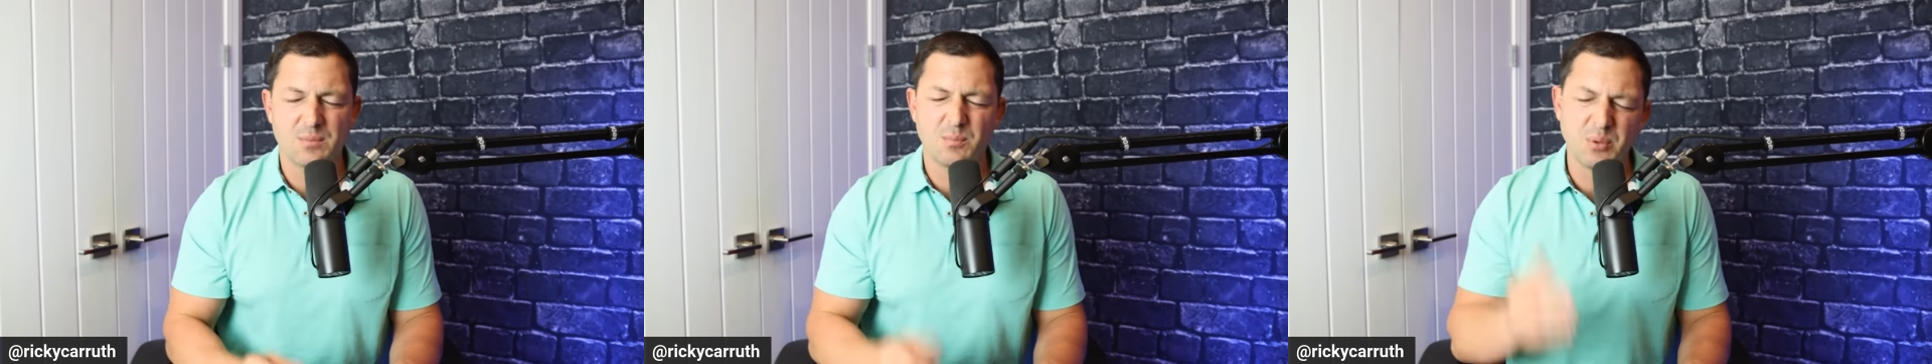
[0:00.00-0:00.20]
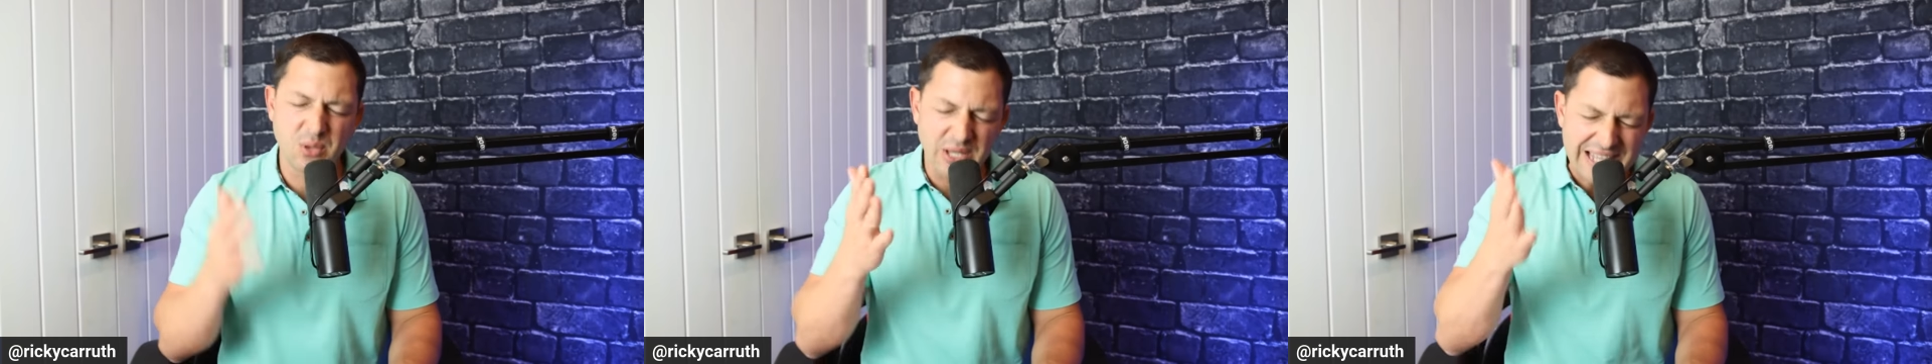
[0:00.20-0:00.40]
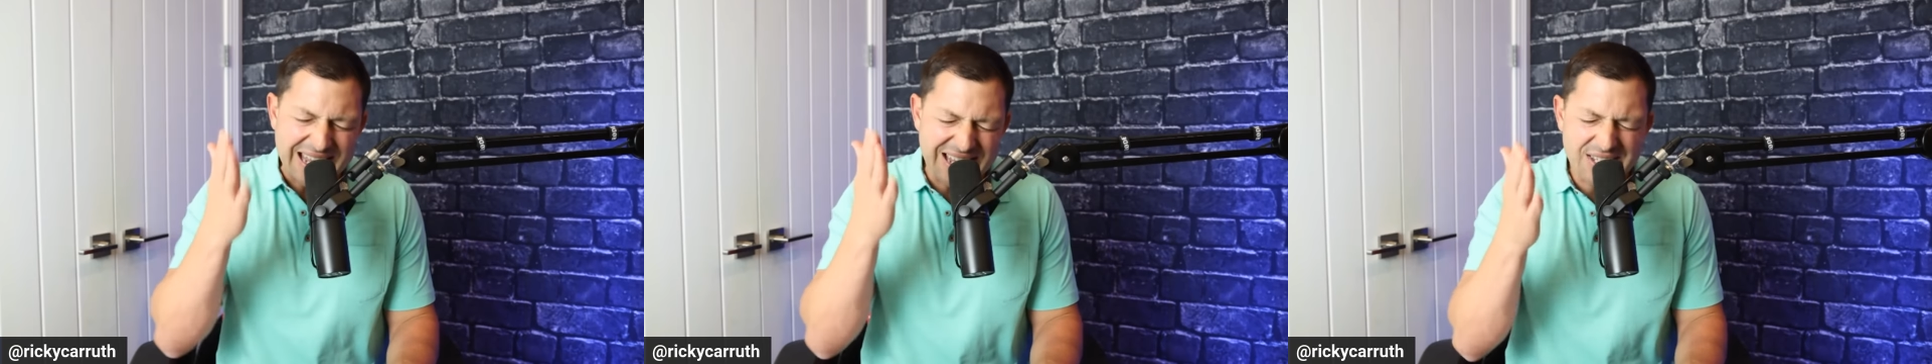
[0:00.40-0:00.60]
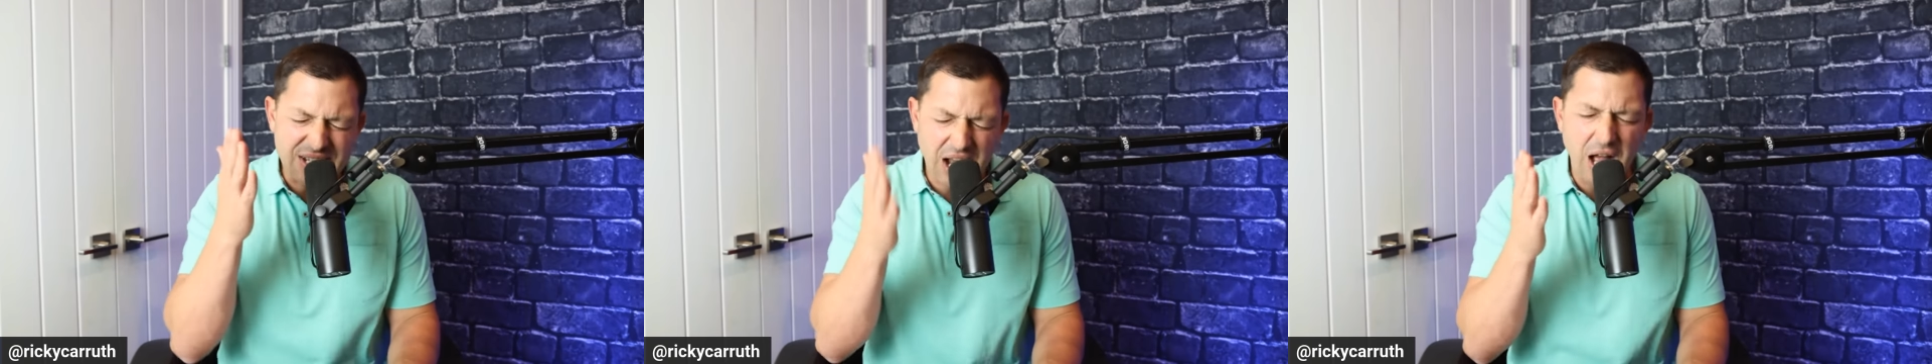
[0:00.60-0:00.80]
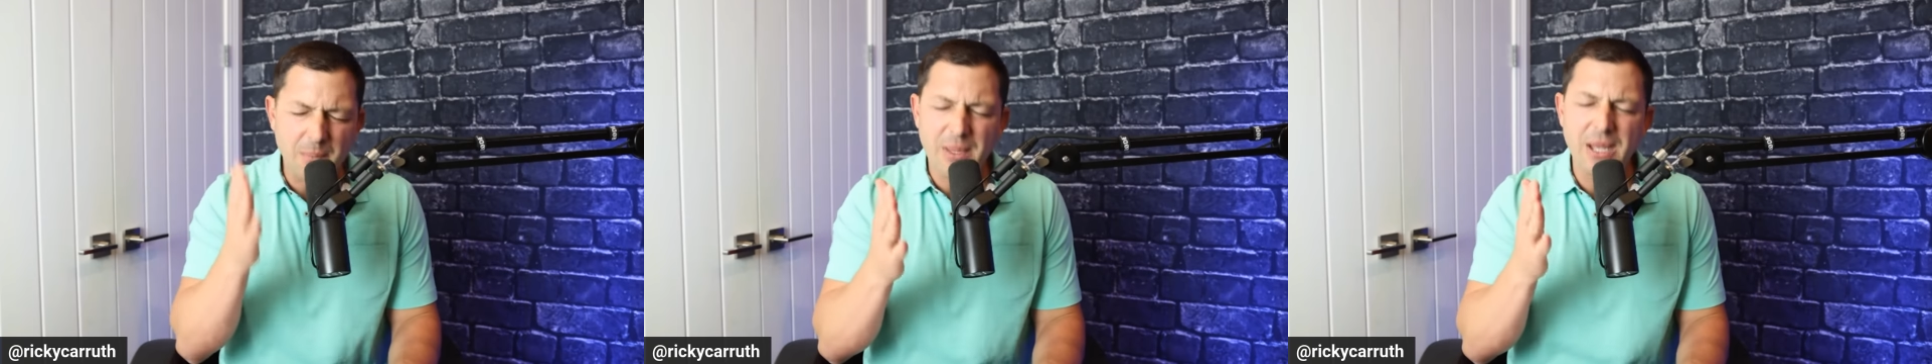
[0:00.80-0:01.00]
please
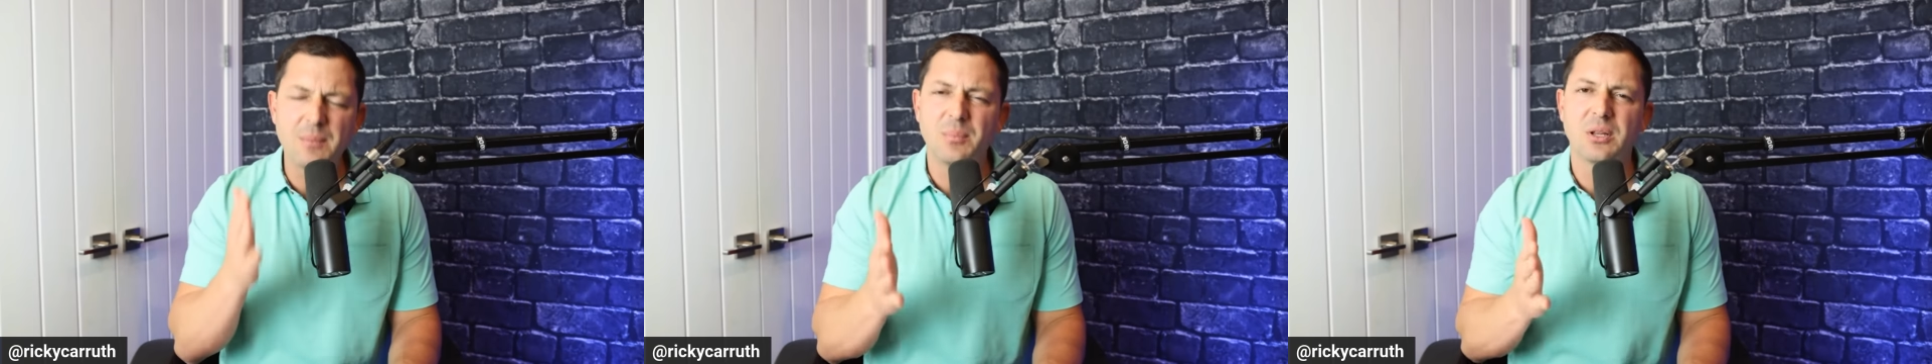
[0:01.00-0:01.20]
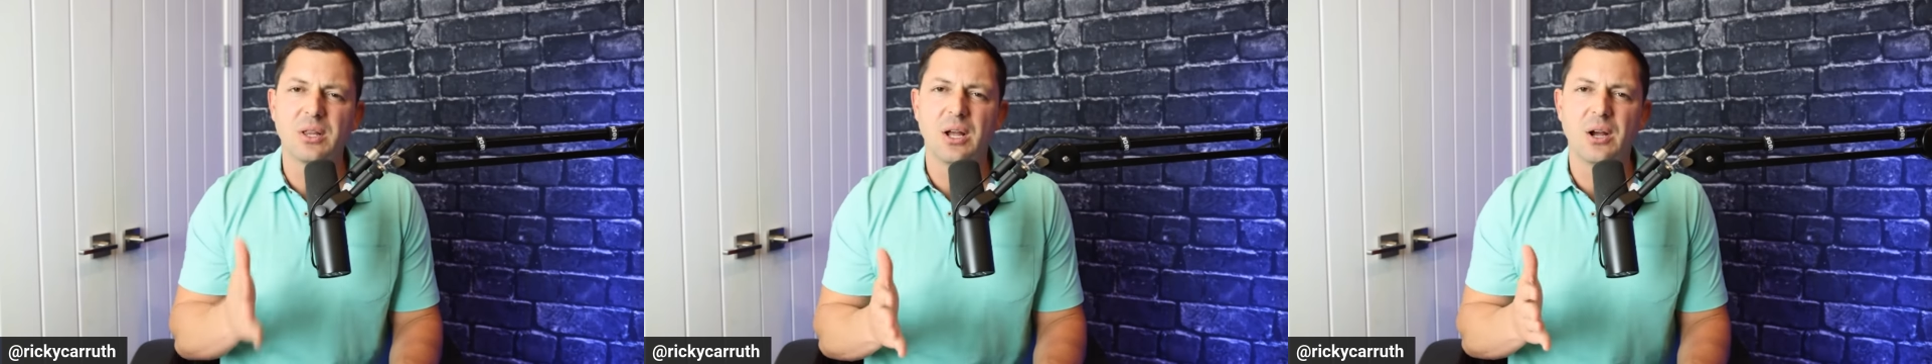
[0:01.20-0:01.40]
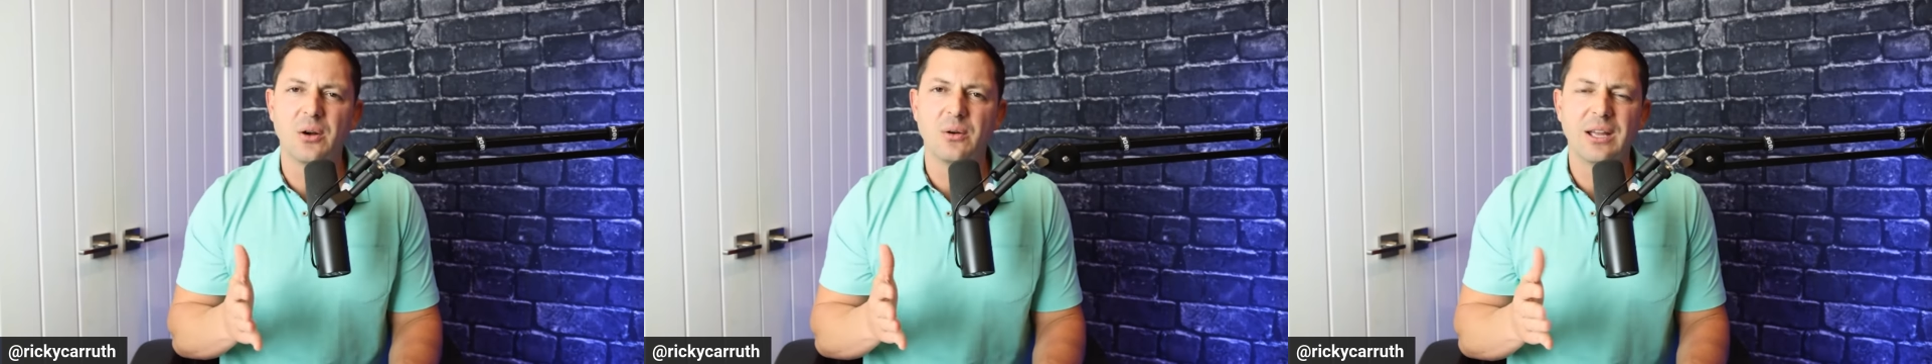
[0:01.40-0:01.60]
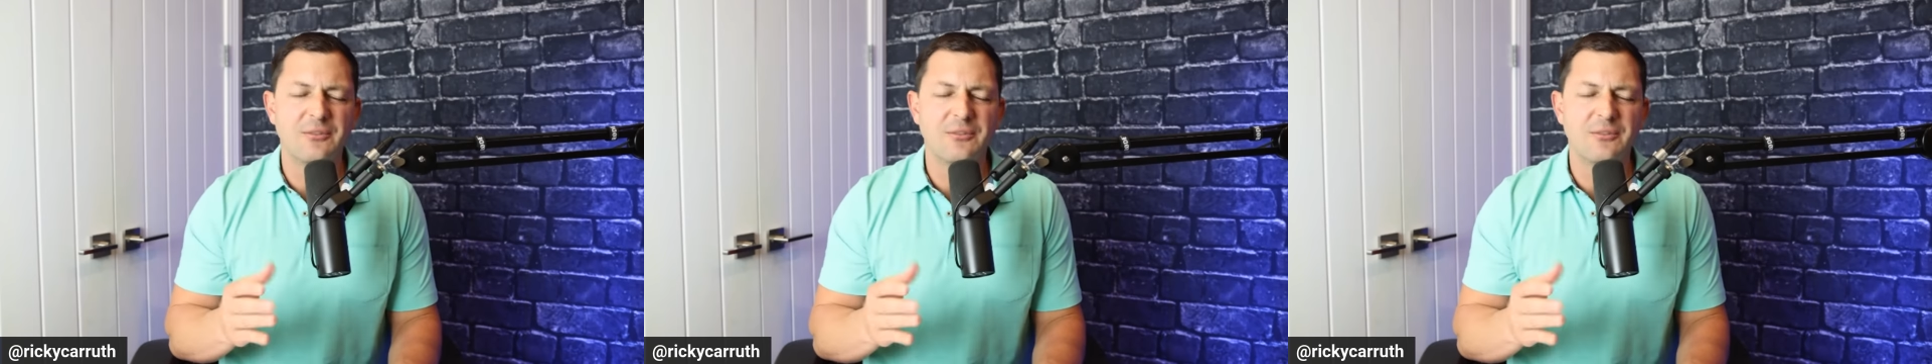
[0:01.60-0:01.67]
comment below.